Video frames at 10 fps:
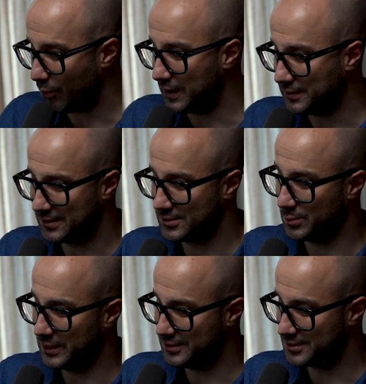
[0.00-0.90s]
And that
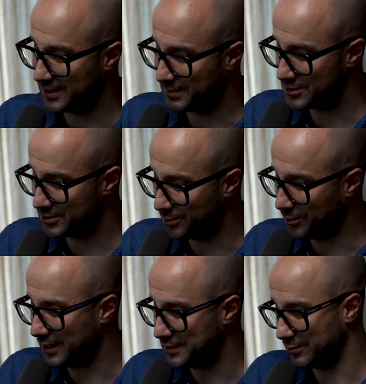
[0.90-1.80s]
sweetness comes to the
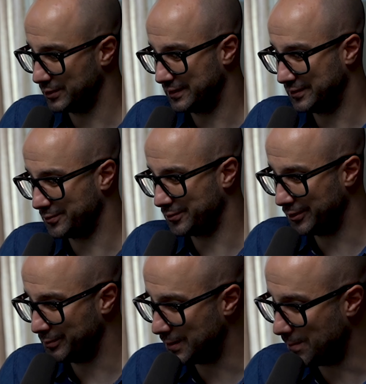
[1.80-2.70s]
wine that we get in the
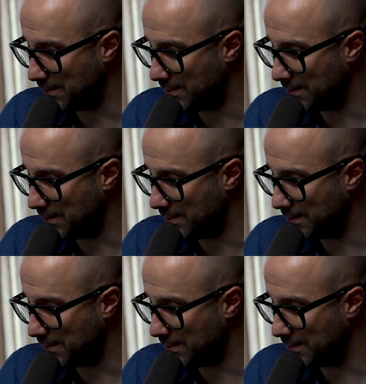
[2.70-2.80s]
aroma.